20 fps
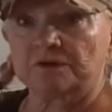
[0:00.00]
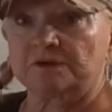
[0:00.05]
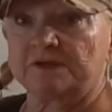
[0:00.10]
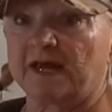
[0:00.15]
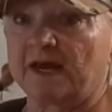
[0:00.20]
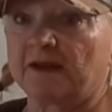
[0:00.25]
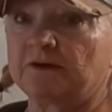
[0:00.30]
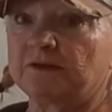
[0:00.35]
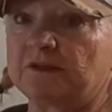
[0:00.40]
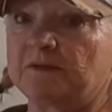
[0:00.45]

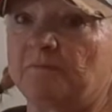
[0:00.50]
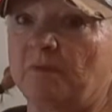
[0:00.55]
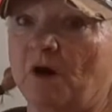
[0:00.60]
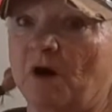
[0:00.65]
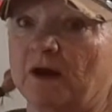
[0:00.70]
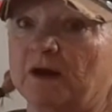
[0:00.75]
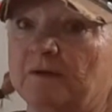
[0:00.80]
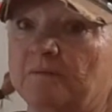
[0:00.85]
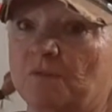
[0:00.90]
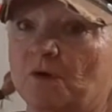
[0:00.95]
down at the
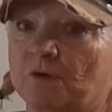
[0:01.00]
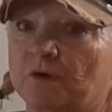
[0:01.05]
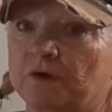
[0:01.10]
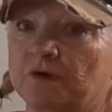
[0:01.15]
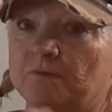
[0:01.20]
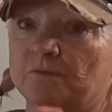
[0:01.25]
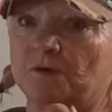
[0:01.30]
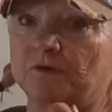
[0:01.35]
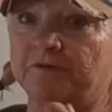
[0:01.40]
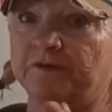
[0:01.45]
bottom or you're
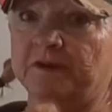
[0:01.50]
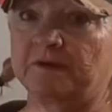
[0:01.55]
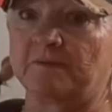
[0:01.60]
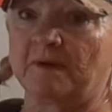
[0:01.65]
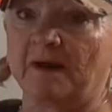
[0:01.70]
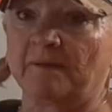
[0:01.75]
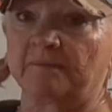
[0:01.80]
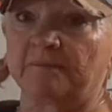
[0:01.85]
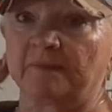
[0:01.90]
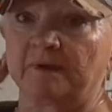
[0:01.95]
moving them
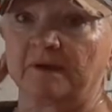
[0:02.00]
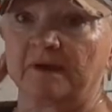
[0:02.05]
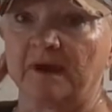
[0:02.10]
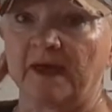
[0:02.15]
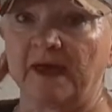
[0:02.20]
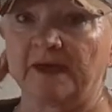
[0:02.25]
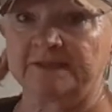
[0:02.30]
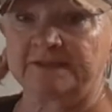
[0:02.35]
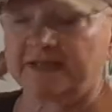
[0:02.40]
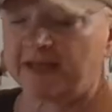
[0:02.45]
up
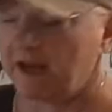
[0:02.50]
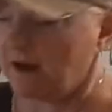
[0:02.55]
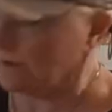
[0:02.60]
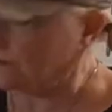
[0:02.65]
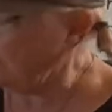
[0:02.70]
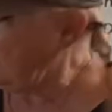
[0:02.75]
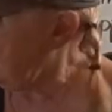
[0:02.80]
and down.